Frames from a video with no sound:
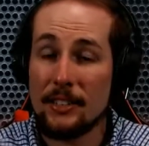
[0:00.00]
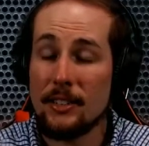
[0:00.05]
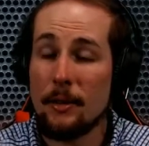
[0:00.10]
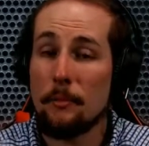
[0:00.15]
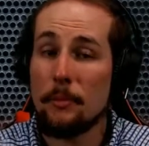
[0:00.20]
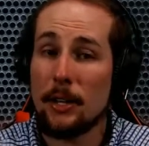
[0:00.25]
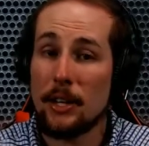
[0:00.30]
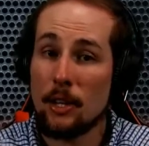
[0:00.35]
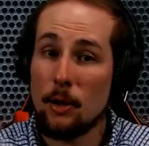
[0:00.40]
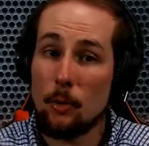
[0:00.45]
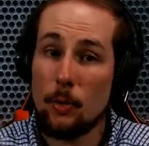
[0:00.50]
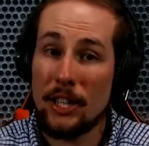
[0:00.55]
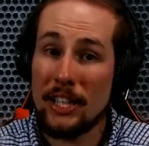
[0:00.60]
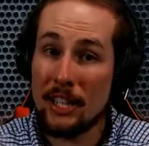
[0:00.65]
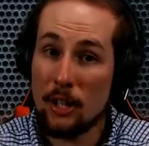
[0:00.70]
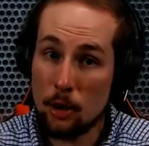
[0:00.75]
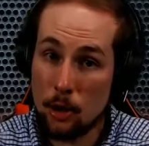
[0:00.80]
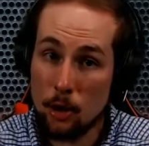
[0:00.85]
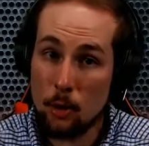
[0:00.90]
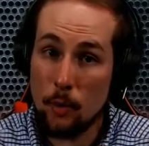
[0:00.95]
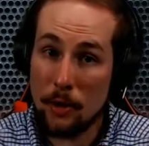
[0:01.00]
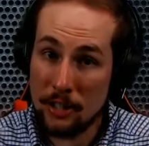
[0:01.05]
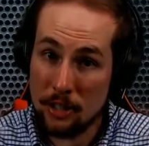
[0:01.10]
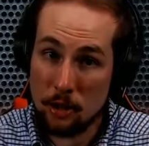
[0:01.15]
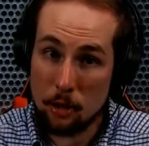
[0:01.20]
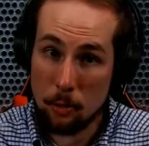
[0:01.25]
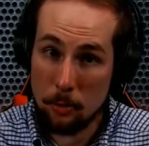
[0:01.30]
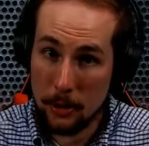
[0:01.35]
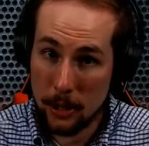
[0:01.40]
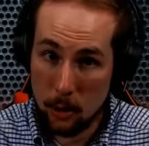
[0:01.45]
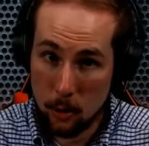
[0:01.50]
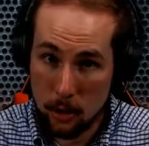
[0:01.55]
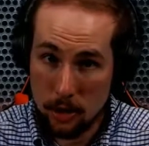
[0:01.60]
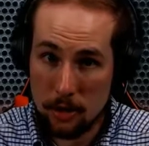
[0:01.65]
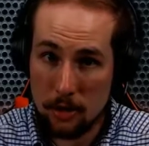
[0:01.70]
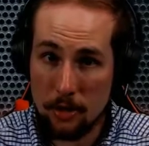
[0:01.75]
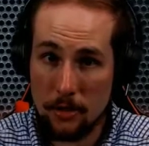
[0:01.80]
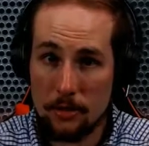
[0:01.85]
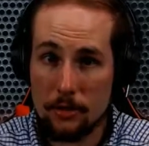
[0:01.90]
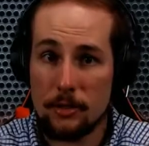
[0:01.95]
something that we can do and still be
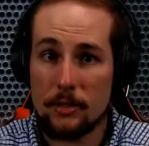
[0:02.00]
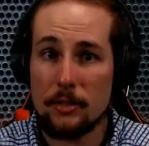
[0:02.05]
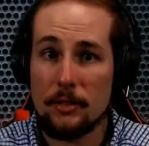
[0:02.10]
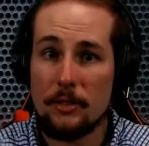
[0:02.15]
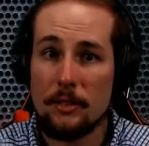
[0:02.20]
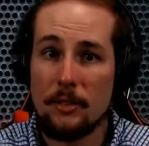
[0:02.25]
Christians.